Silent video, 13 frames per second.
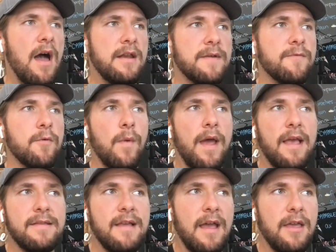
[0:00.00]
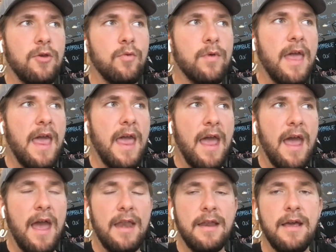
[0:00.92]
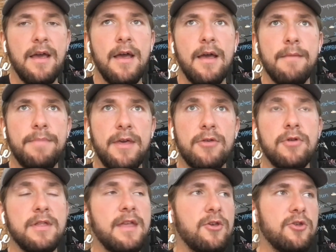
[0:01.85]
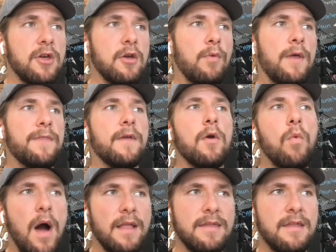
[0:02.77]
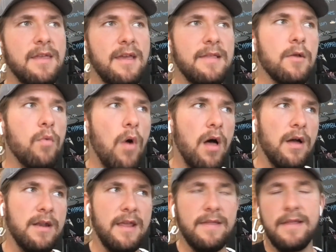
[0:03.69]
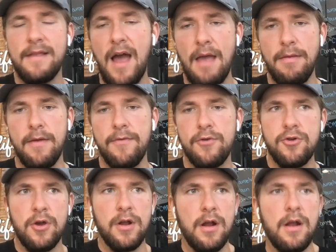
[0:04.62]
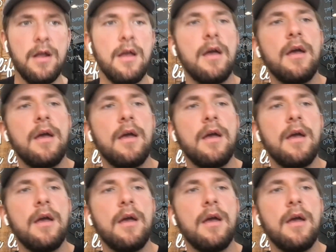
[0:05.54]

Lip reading: different ways that you can be strategic with the quantity, the quality, and the timing of sugar,